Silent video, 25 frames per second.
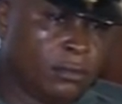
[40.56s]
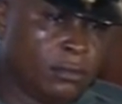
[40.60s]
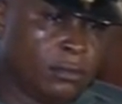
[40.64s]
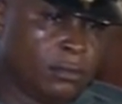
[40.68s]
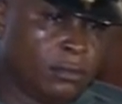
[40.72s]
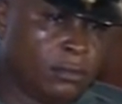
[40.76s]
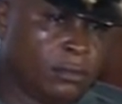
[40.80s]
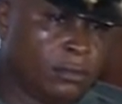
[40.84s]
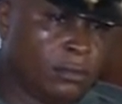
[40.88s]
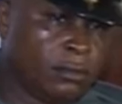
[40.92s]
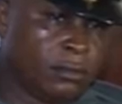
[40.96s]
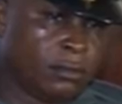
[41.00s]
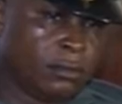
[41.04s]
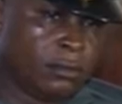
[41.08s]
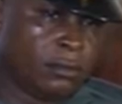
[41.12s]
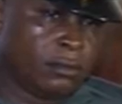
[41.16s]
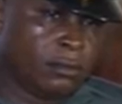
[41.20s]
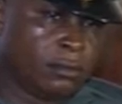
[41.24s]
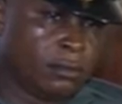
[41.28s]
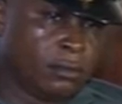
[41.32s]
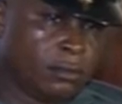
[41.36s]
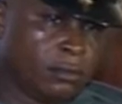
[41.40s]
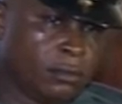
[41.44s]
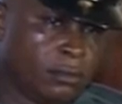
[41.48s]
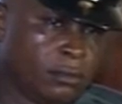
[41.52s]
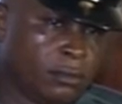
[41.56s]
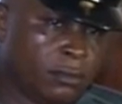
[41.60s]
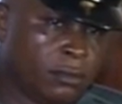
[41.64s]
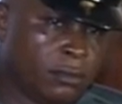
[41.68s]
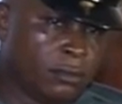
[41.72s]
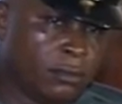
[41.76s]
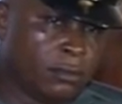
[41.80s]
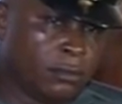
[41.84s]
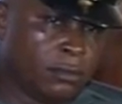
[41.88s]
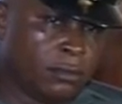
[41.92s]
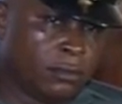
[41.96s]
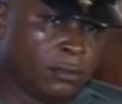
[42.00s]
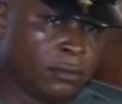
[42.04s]

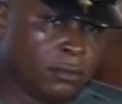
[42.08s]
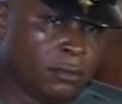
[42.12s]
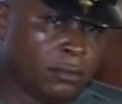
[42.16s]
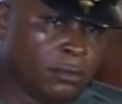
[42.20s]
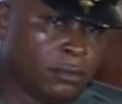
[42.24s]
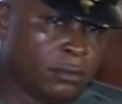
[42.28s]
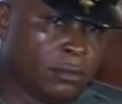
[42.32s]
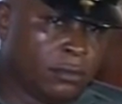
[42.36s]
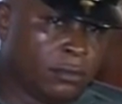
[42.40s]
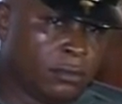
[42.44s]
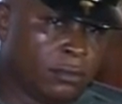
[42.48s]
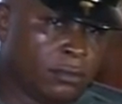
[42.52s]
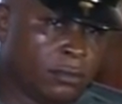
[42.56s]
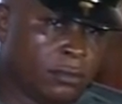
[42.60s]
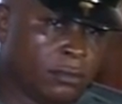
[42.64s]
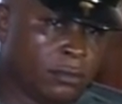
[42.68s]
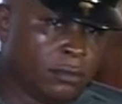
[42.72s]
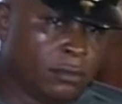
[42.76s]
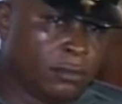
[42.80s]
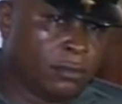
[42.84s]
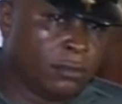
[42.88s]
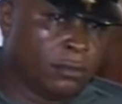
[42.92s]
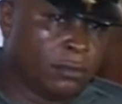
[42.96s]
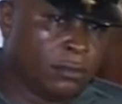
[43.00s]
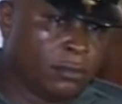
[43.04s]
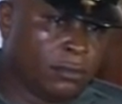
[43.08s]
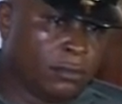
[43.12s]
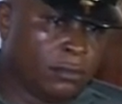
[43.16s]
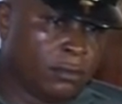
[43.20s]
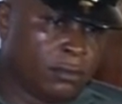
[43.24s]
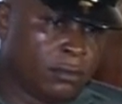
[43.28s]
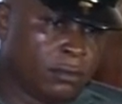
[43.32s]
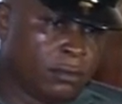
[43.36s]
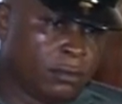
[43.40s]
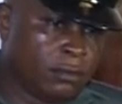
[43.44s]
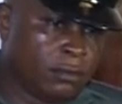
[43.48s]
(not speaking)